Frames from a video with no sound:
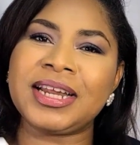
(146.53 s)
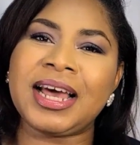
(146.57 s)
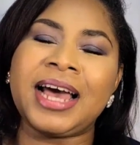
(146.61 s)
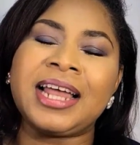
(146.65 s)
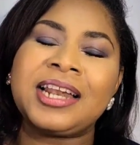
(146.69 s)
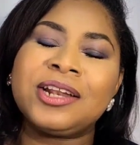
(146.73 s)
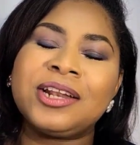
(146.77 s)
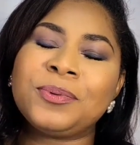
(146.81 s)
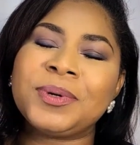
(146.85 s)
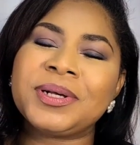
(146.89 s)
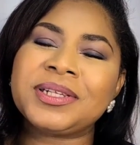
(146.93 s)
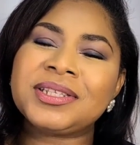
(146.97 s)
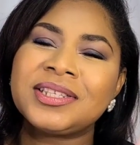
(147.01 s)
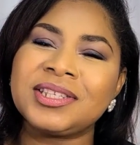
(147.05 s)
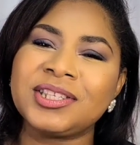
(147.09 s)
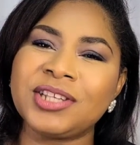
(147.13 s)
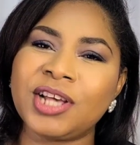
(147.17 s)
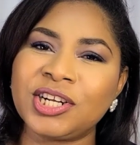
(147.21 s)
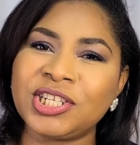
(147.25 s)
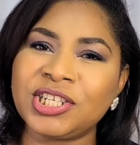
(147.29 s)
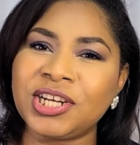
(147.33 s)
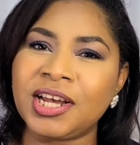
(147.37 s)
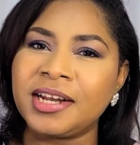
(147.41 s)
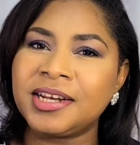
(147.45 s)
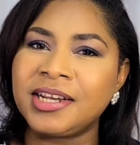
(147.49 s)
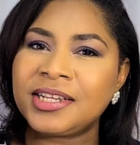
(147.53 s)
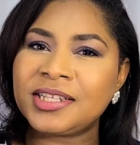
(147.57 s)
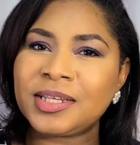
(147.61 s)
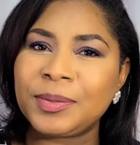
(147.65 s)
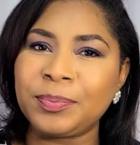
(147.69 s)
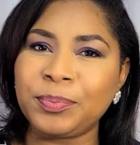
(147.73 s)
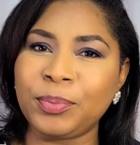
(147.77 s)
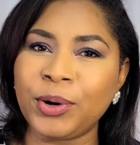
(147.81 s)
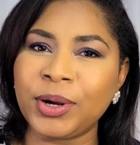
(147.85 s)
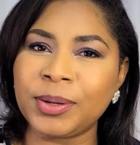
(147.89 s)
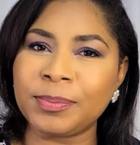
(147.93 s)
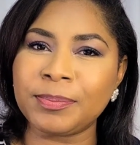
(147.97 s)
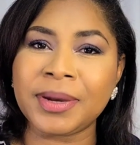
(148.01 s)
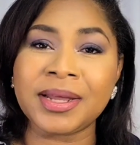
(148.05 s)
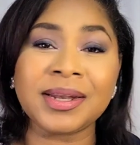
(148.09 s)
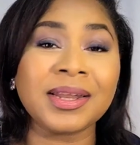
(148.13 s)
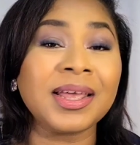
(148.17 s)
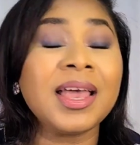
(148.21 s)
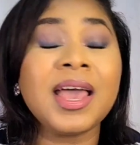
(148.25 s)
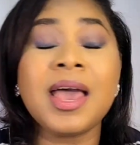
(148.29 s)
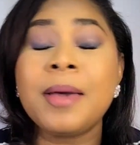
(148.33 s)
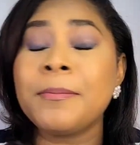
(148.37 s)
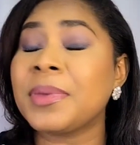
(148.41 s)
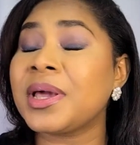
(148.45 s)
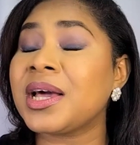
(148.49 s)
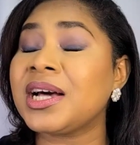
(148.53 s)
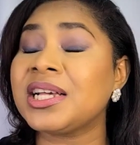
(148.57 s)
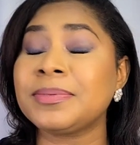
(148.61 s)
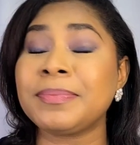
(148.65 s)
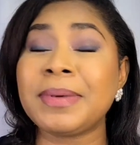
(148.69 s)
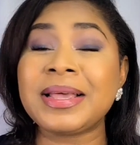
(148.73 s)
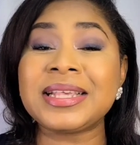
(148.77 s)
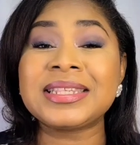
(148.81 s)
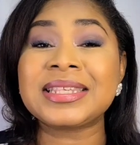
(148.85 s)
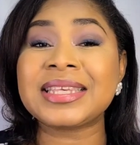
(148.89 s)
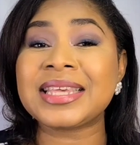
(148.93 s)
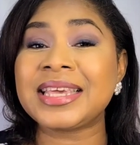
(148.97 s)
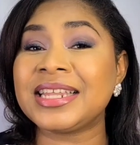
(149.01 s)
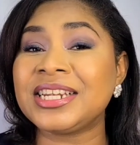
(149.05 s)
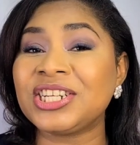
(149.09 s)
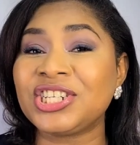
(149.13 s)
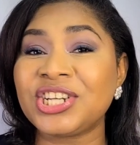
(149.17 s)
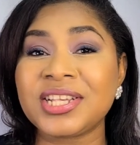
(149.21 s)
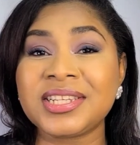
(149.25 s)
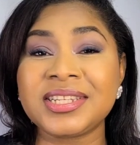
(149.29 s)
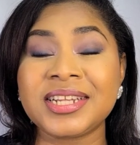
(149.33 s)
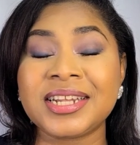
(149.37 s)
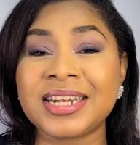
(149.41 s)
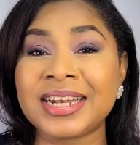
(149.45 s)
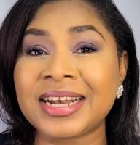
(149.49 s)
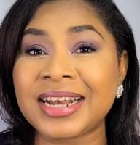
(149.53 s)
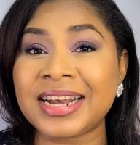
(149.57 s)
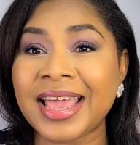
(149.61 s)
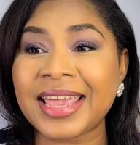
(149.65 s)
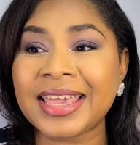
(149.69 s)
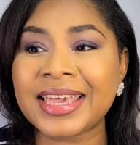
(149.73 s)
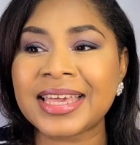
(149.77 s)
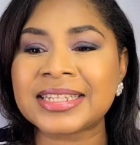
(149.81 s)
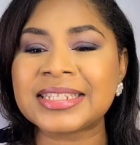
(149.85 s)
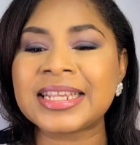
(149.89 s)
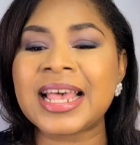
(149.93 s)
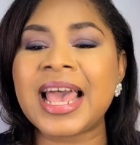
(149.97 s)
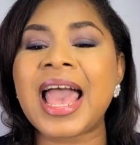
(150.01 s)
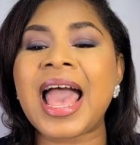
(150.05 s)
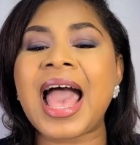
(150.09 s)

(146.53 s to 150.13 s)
It was such a disappointment because my skin just didn't like it.